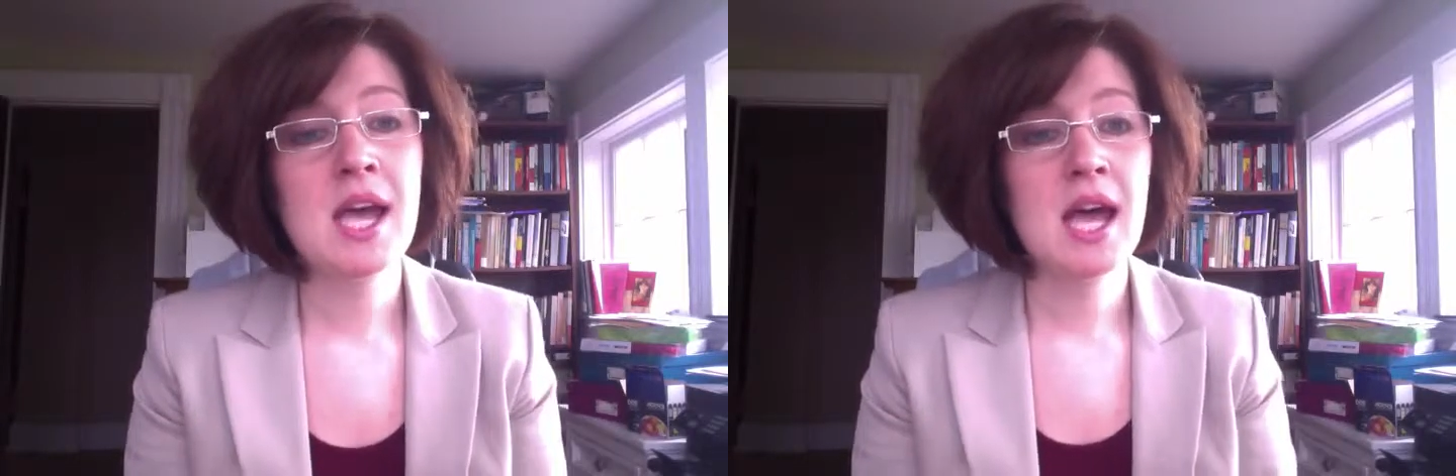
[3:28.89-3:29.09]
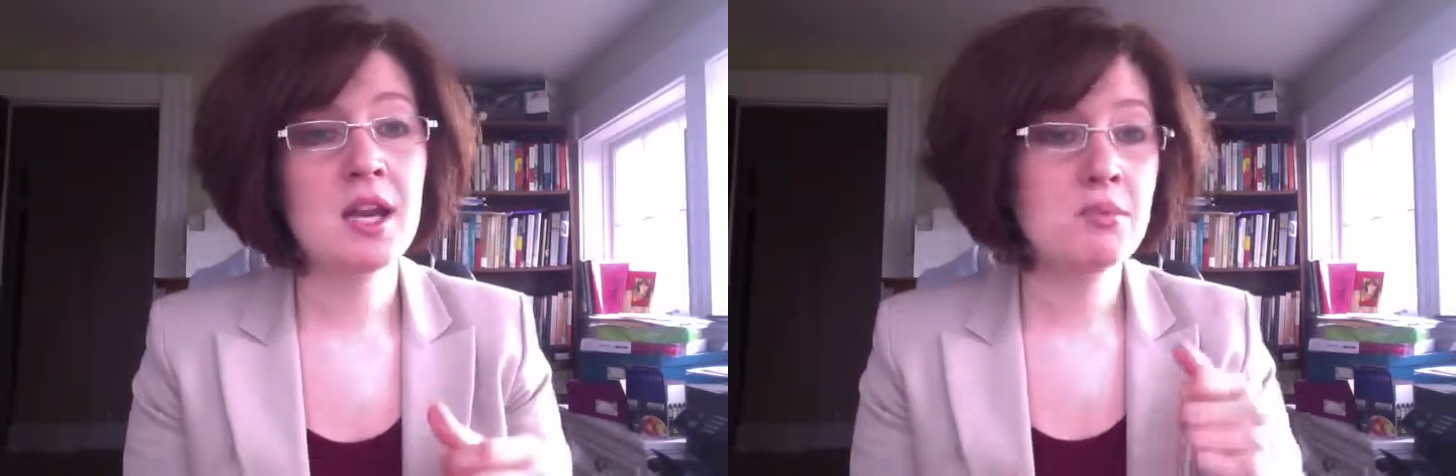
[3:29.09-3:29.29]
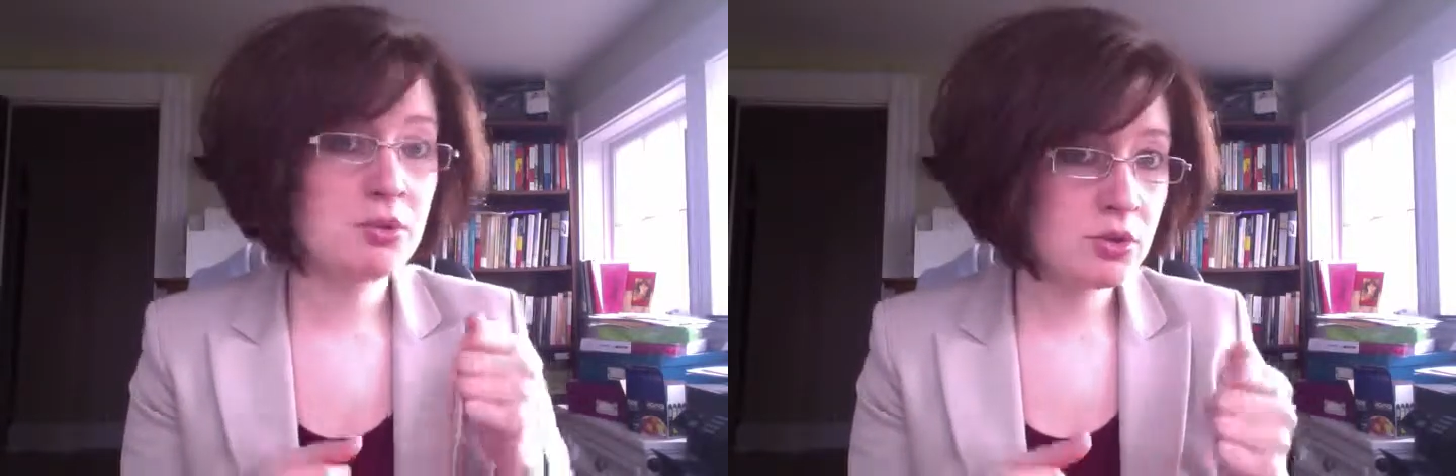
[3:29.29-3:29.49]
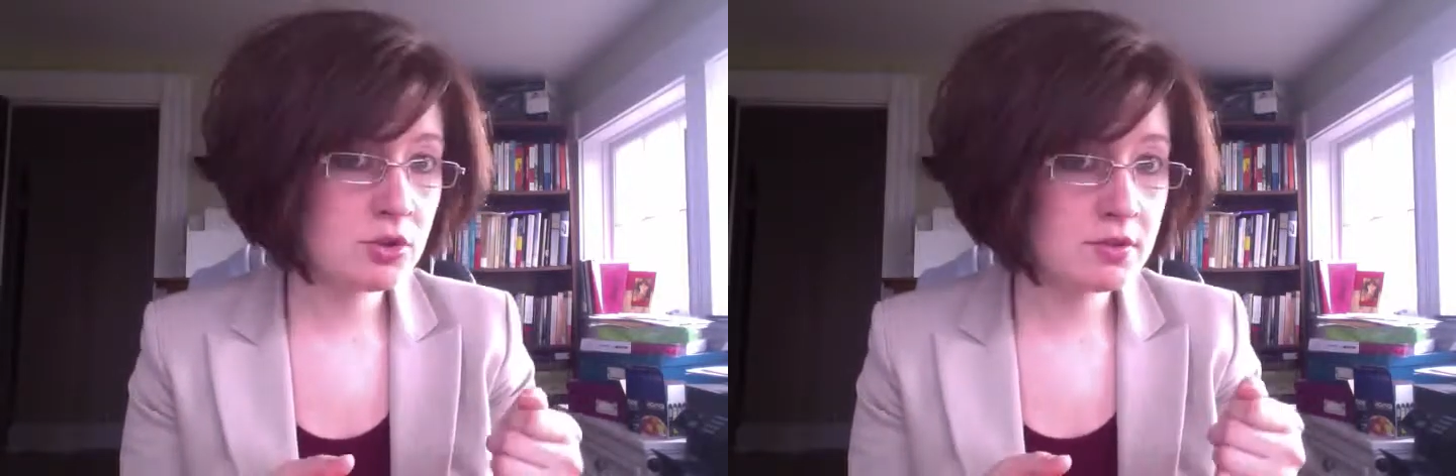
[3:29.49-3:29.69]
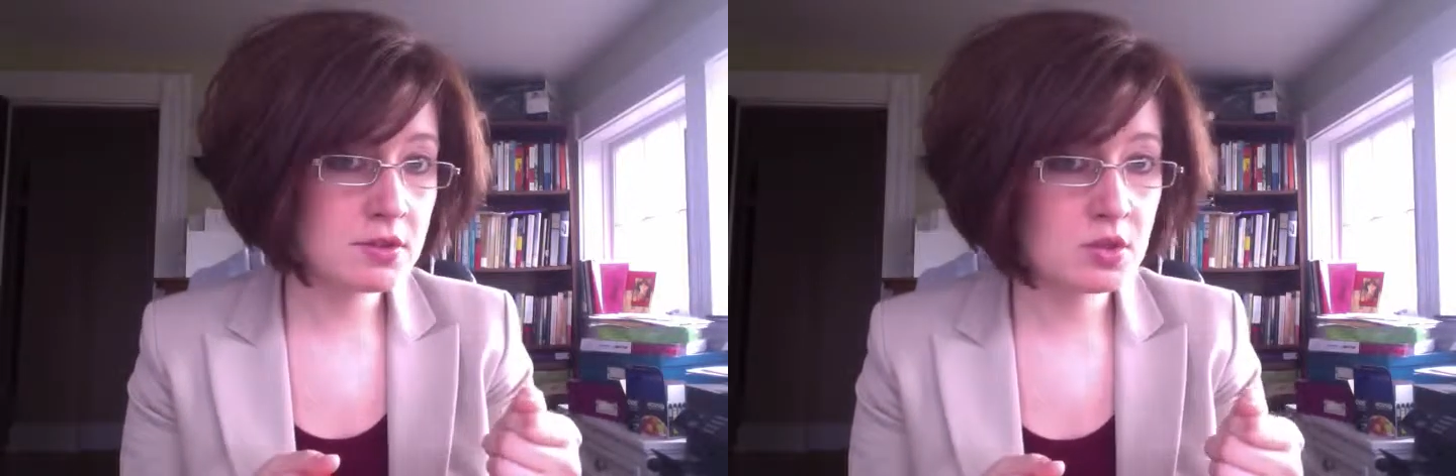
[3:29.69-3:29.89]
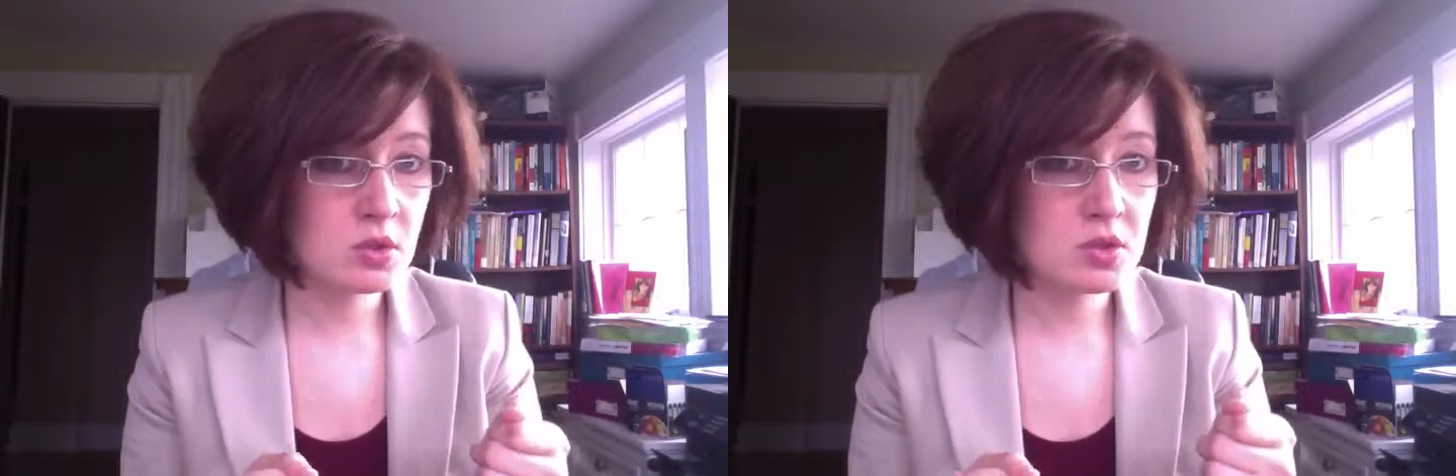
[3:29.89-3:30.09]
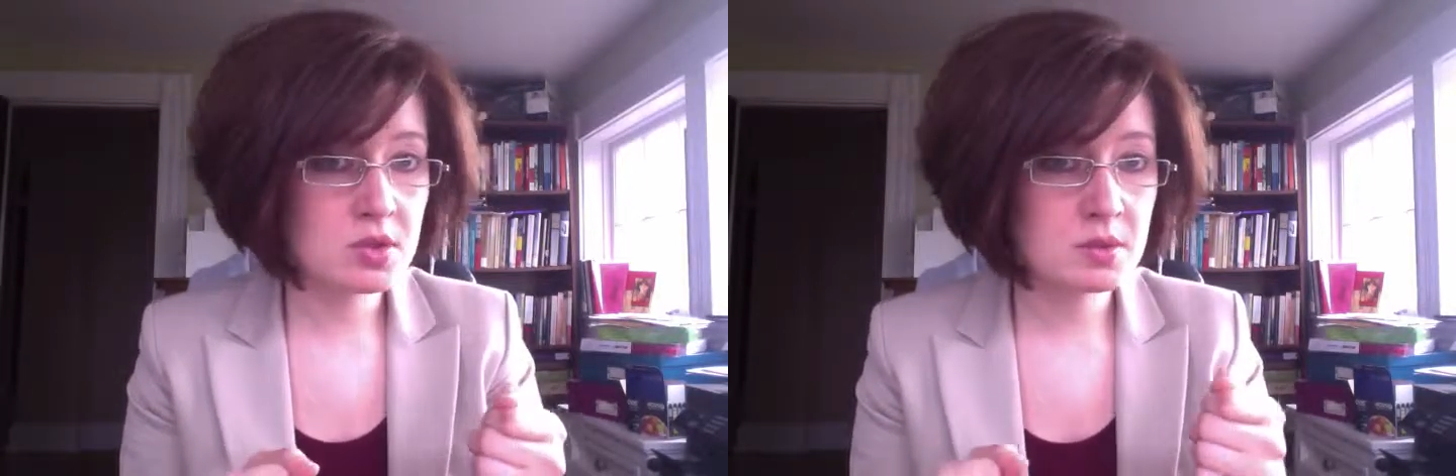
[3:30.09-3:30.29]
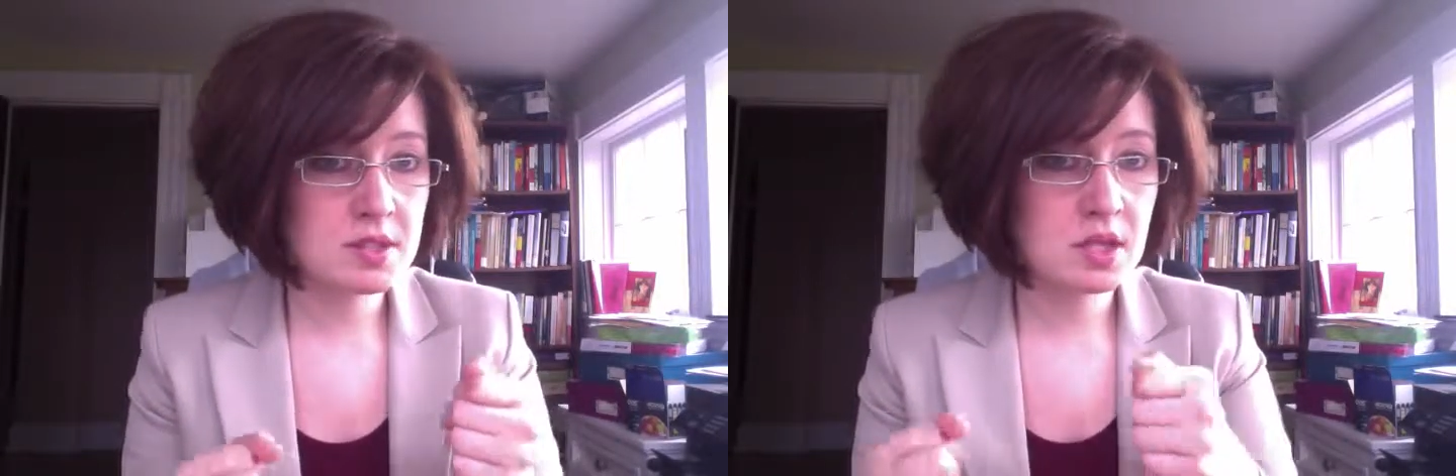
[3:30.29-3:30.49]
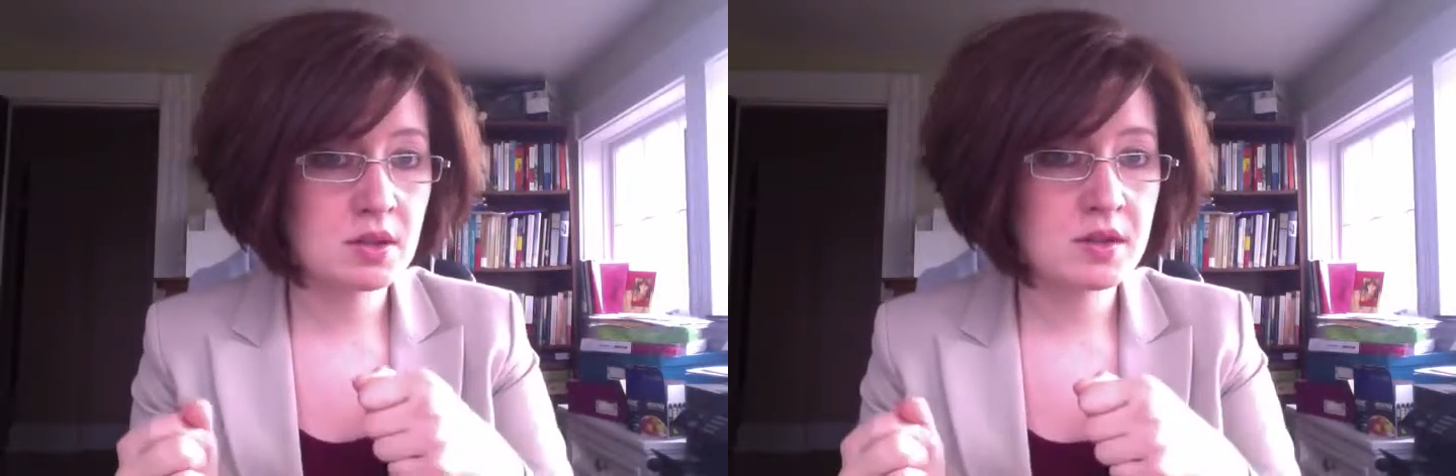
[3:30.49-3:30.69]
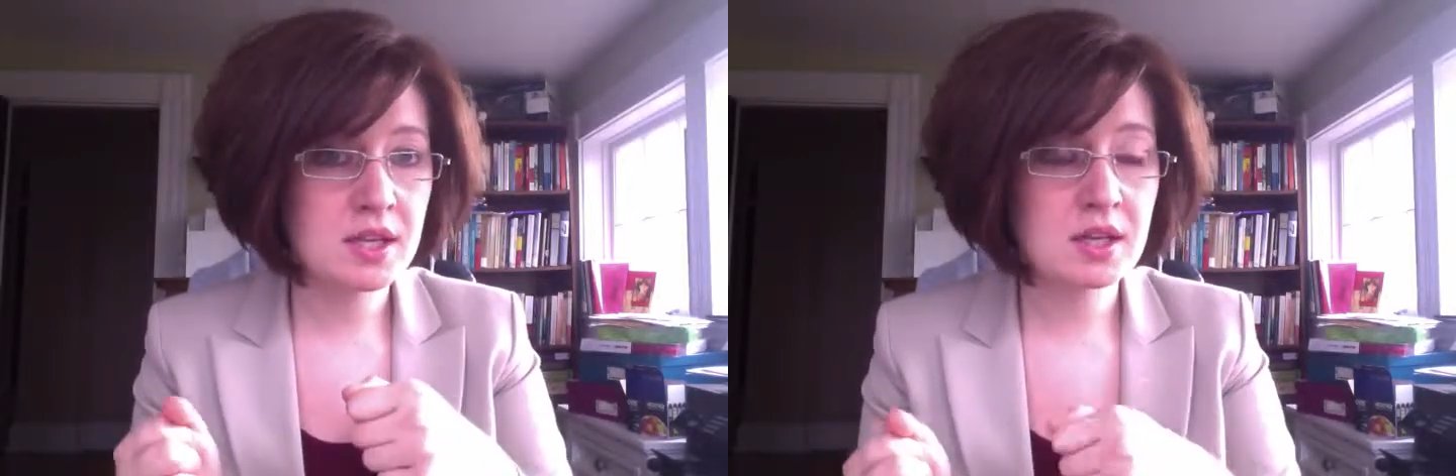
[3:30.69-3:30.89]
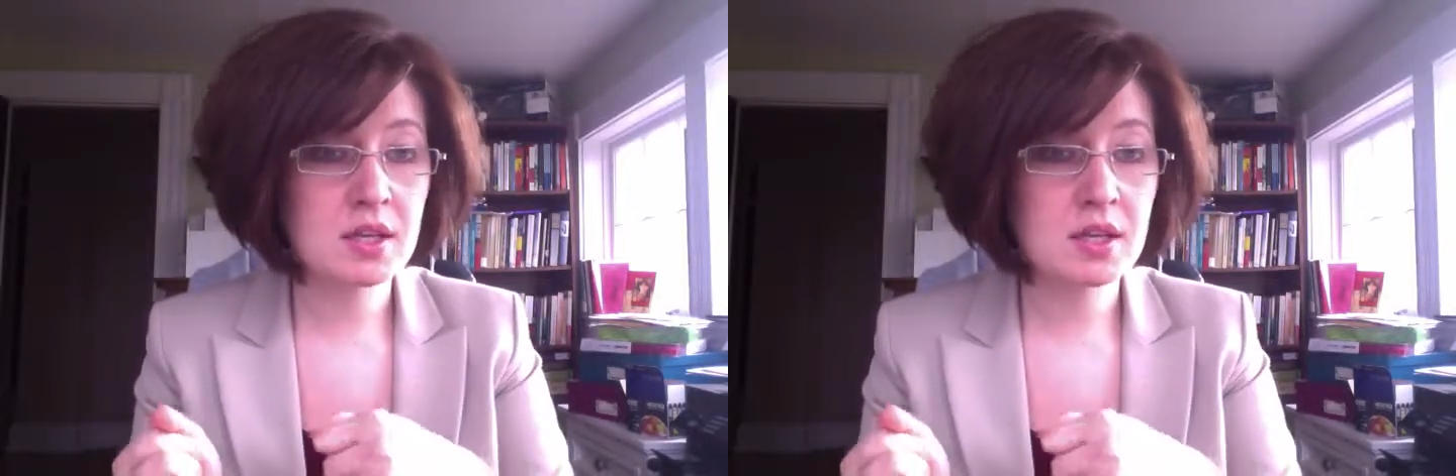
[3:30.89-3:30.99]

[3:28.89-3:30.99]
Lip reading: and improve the scores that we saw on the